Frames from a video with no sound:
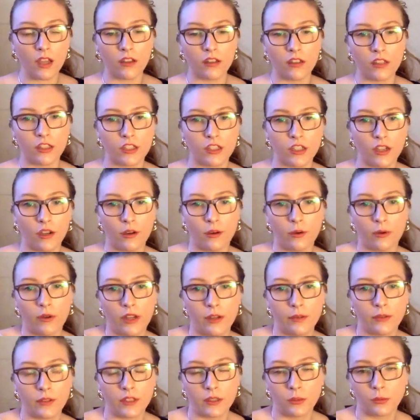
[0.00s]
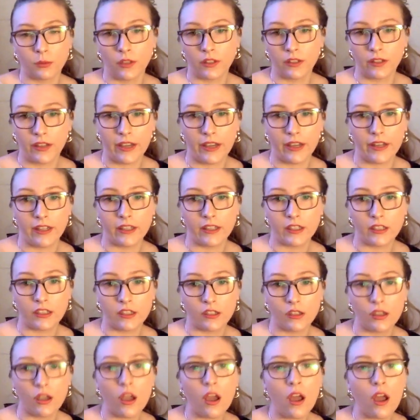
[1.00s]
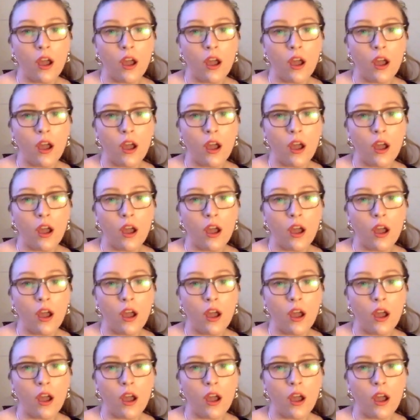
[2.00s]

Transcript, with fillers: So it was one of Canada's